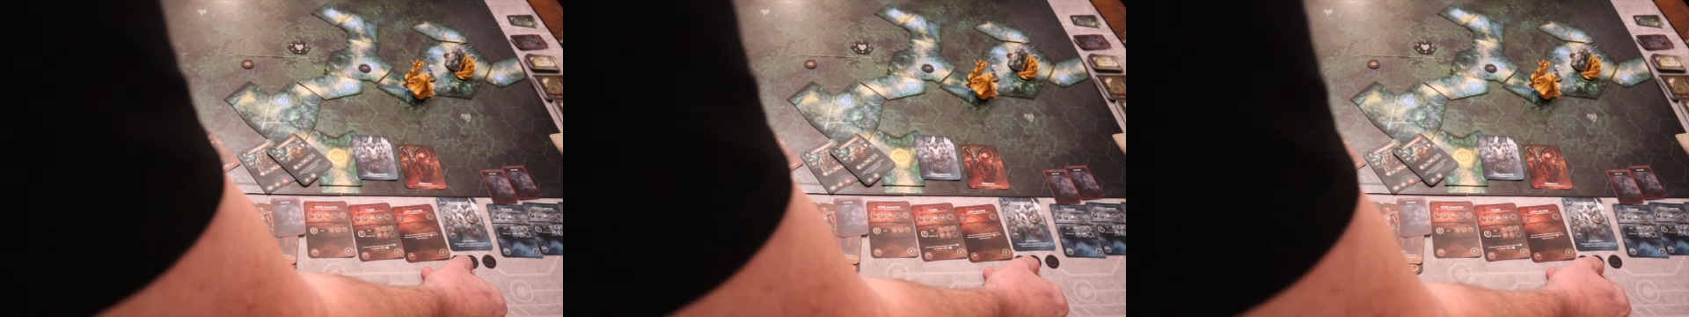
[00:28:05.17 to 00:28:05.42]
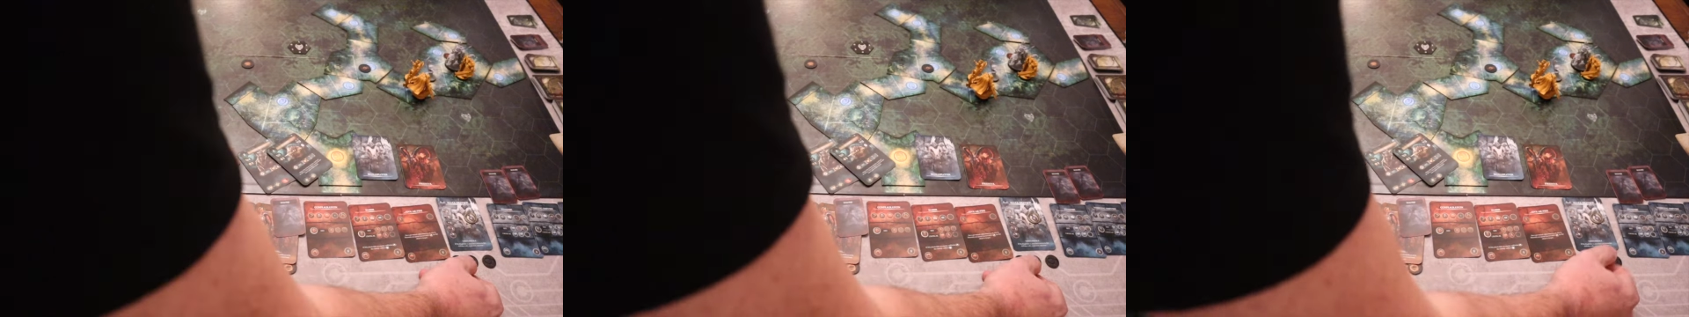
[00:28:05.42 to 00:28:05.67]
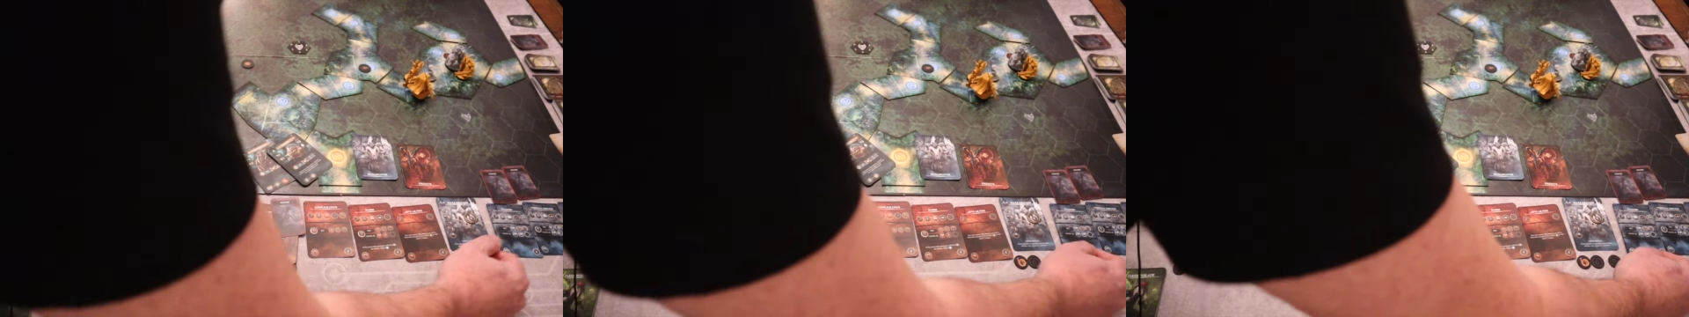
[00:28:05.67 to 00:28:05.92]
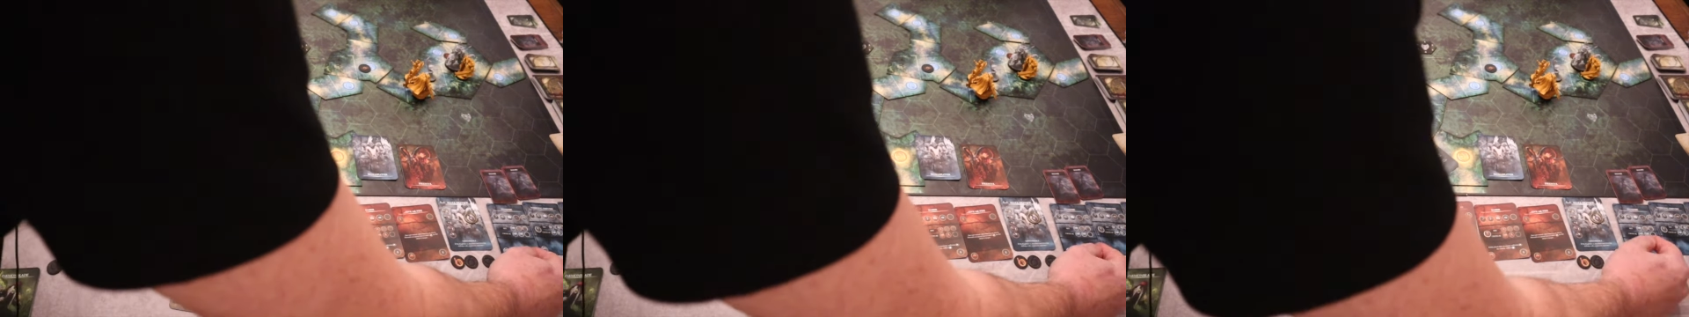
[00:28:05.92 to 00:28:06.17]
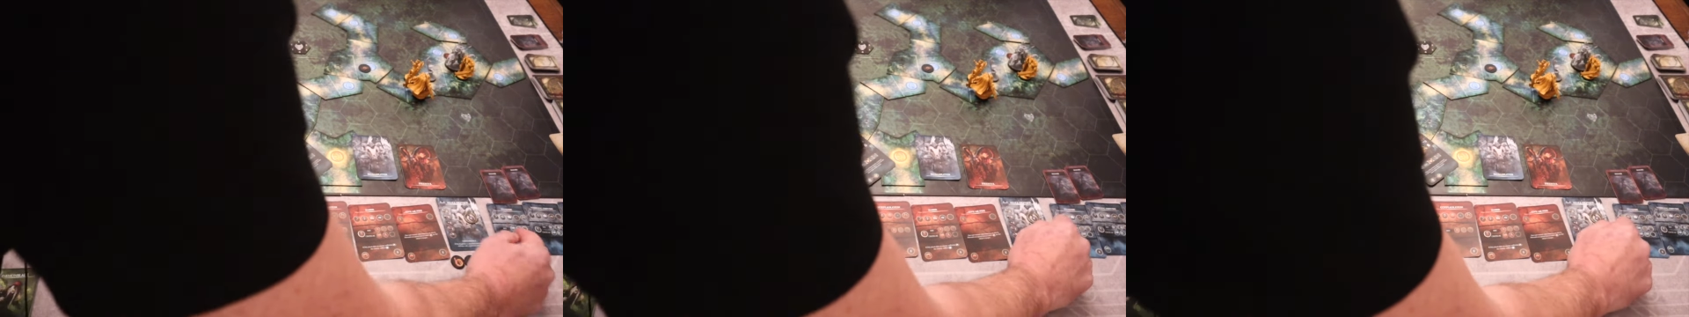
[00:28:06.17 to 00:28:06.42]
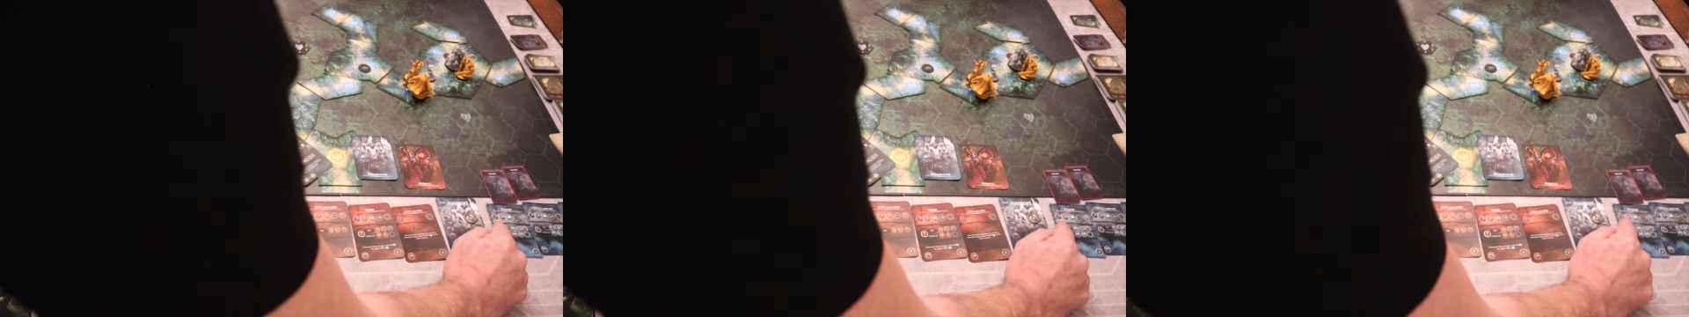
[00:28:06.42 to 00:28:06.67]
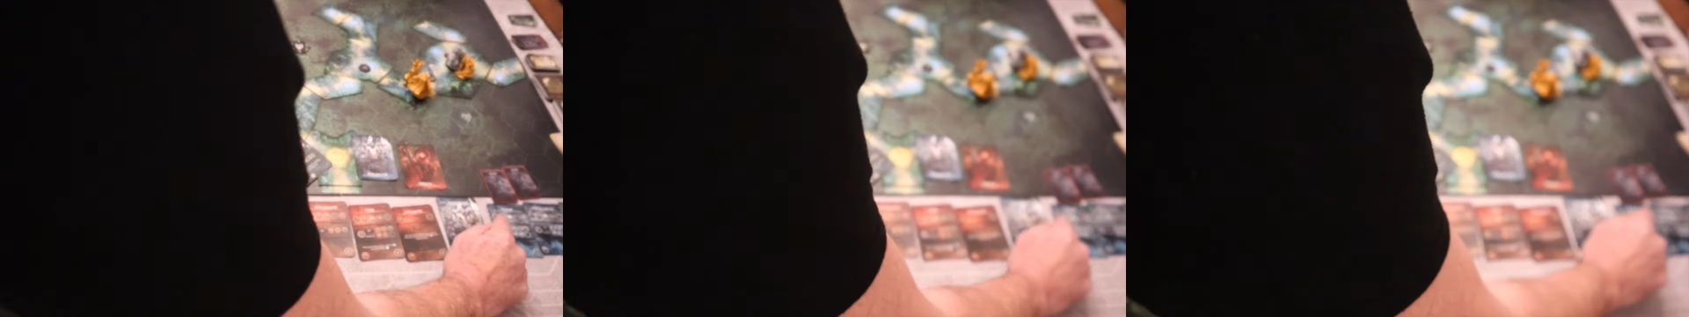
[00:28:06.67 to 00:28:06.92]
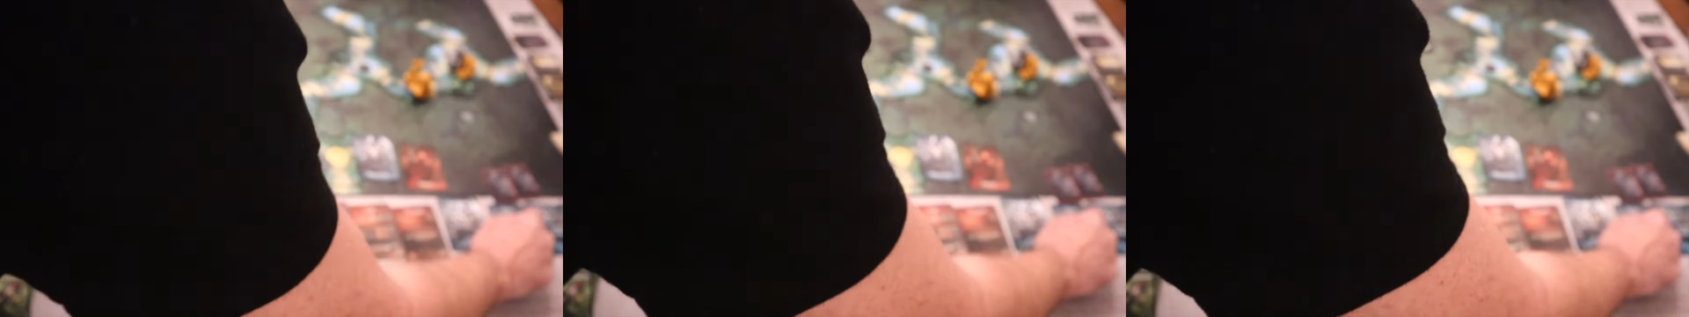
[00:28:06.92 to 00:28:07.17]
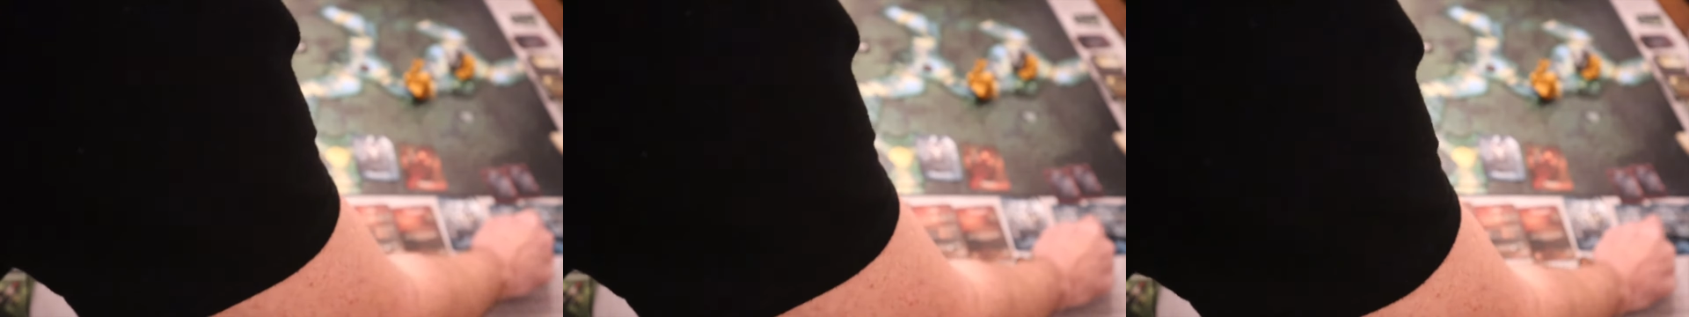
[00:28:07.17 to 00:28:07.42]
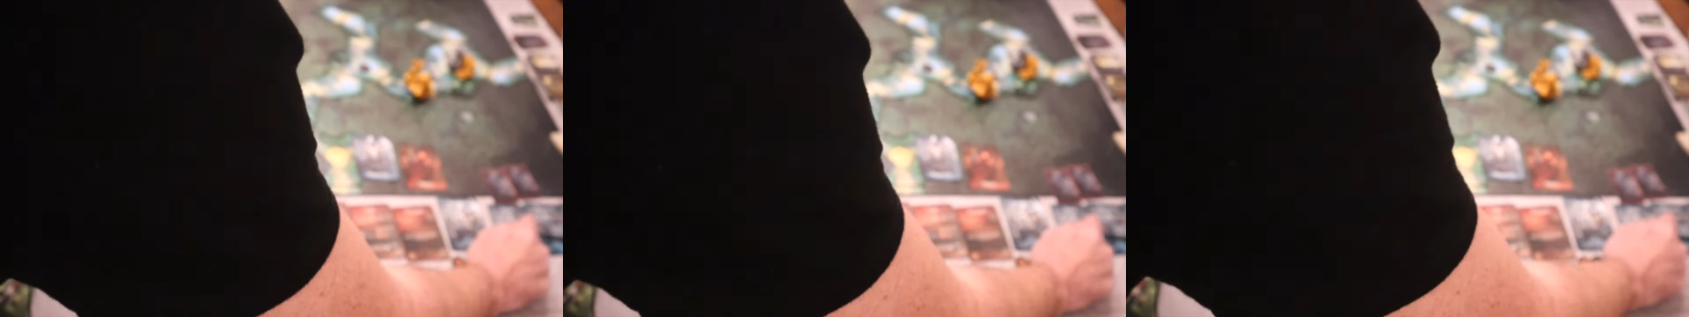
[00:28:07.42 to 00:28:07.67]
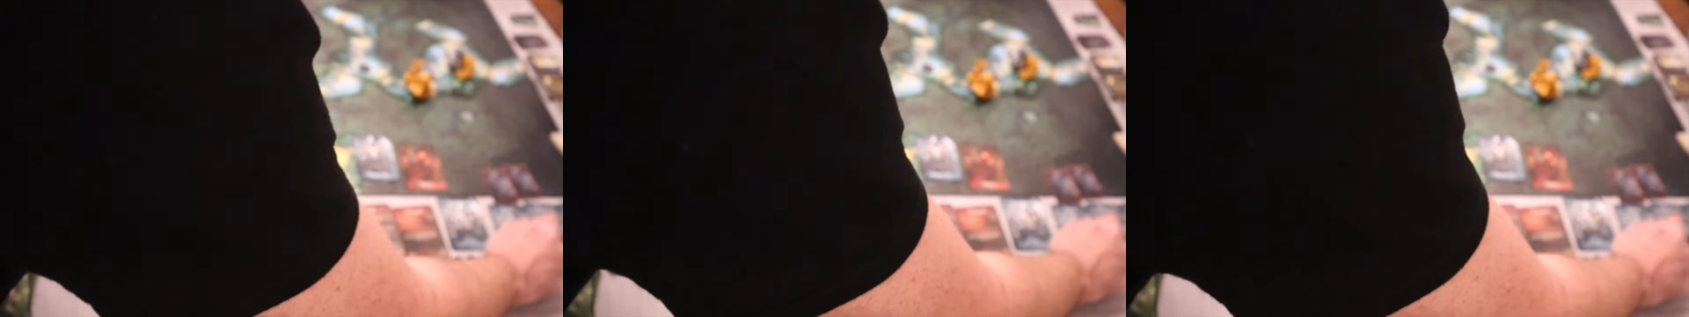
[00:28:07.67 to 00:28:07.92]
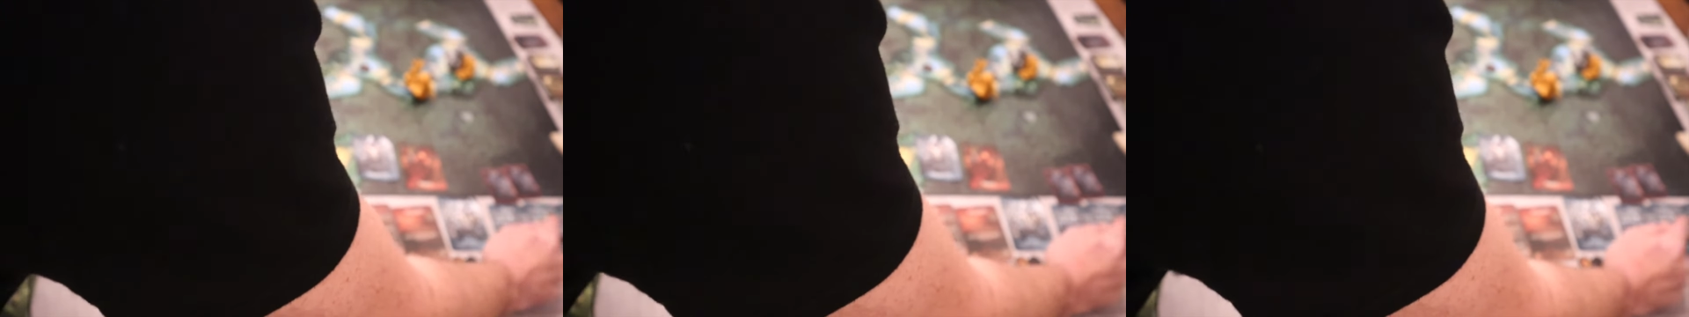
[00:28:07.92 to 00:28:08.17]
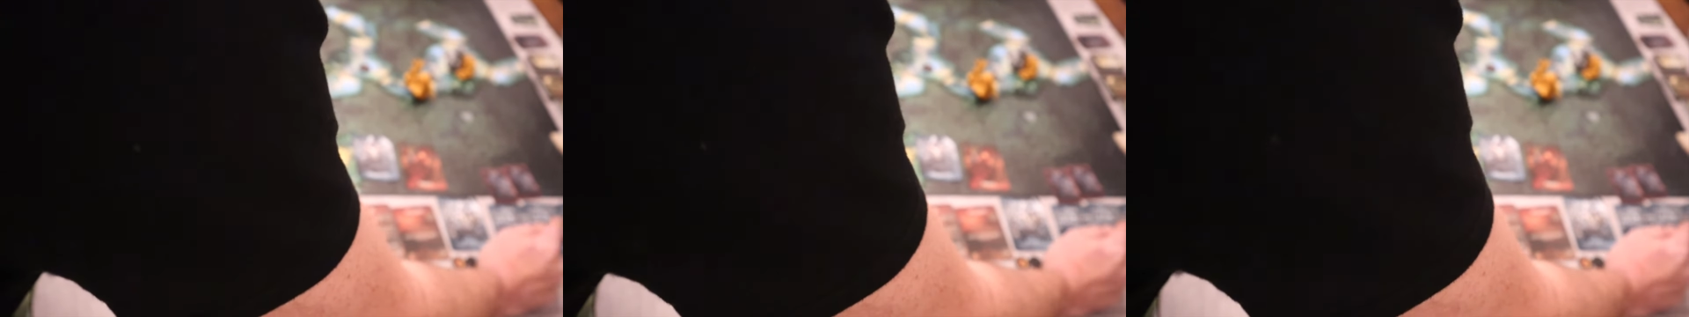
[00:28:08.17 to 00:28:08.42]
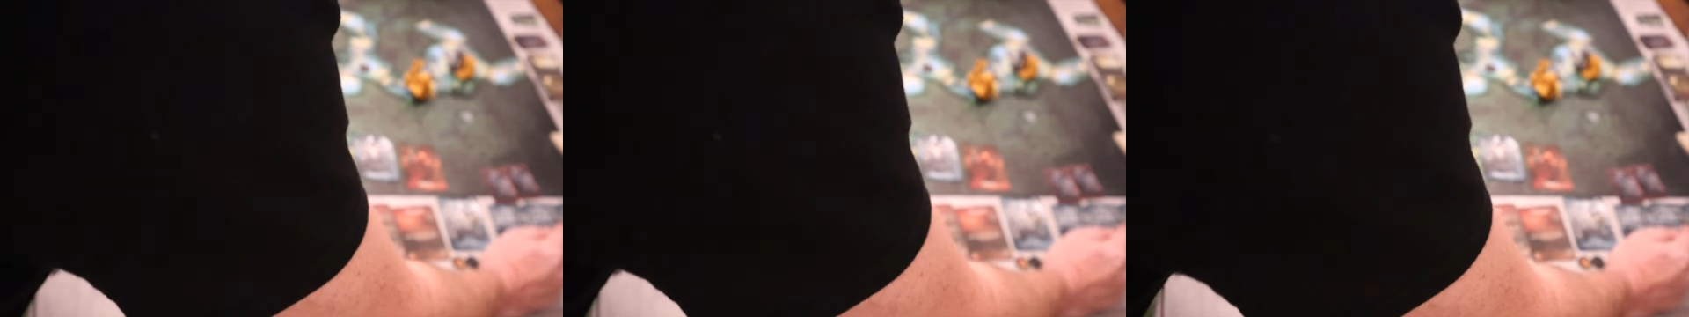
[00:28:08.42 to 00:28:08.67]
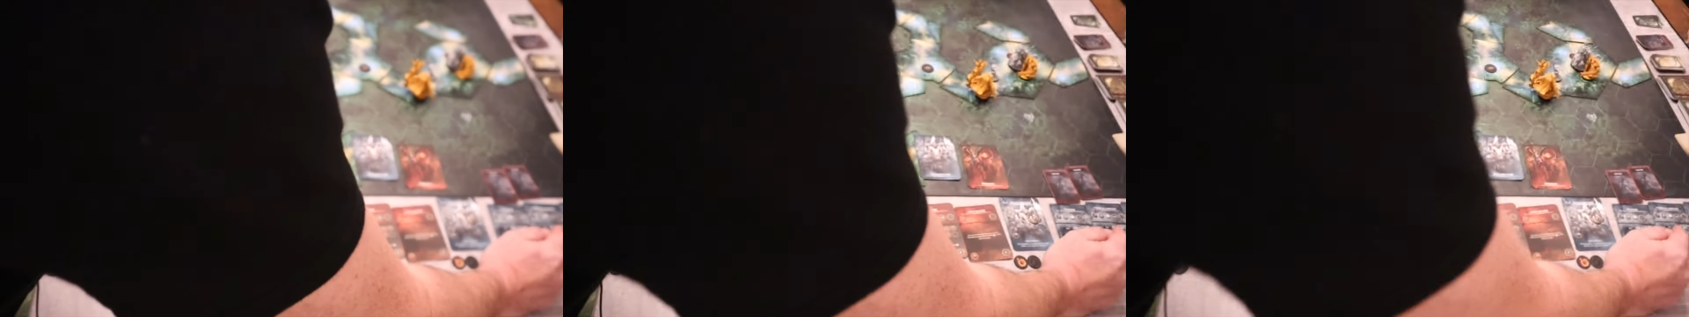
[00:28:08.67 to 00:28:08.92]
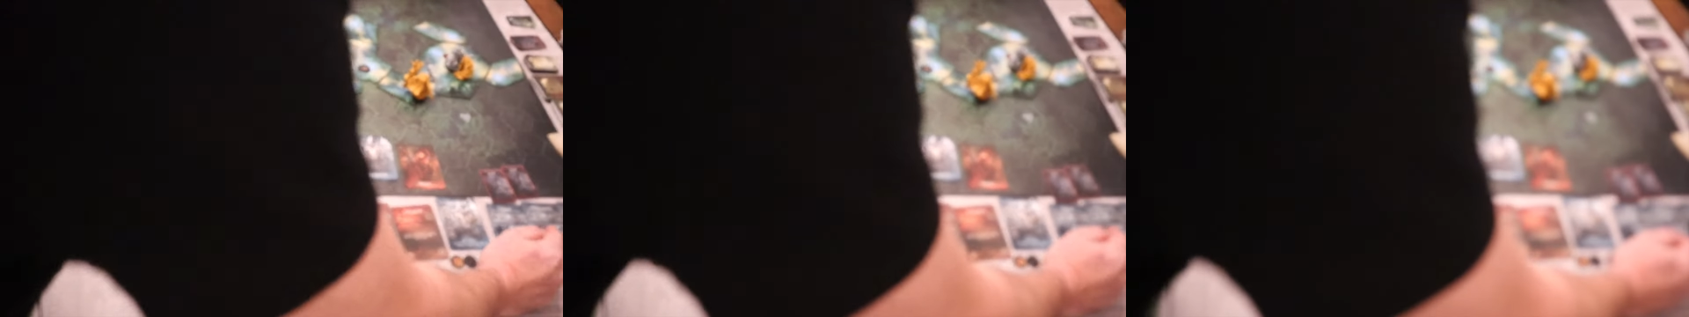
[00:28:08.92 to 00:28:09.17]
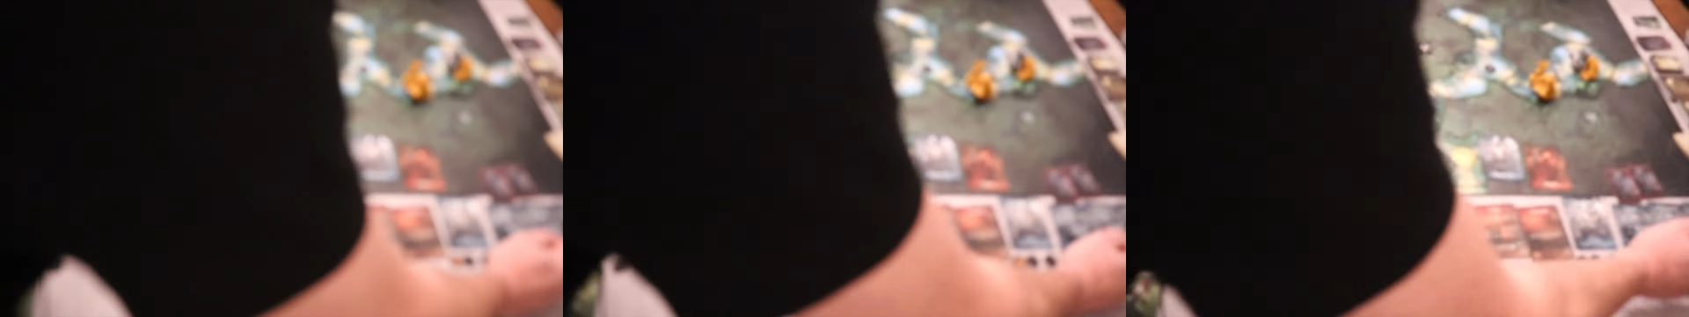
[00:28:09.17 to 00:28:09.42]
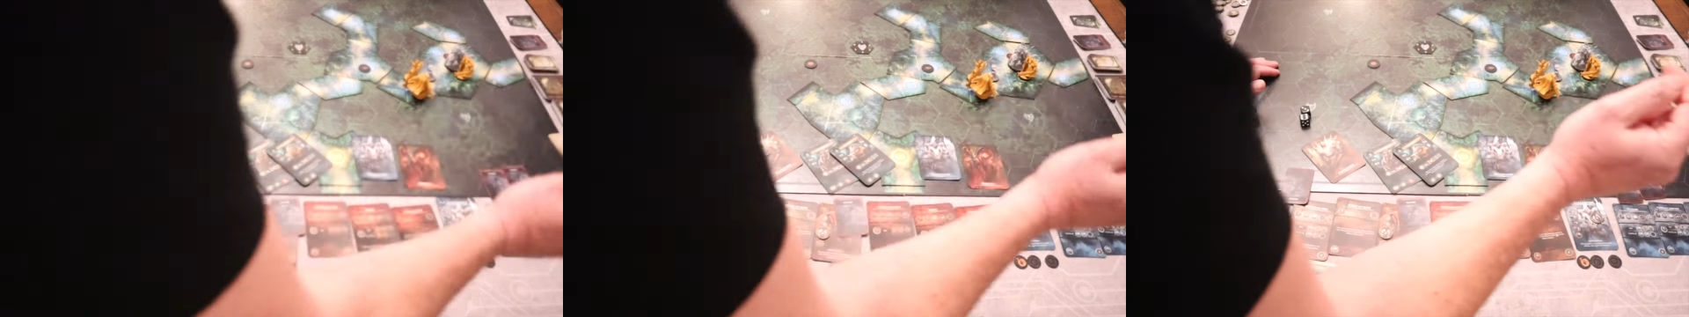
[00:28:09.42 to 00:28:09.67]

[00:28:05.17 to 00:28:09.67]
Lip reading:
[unreadable: no face in view]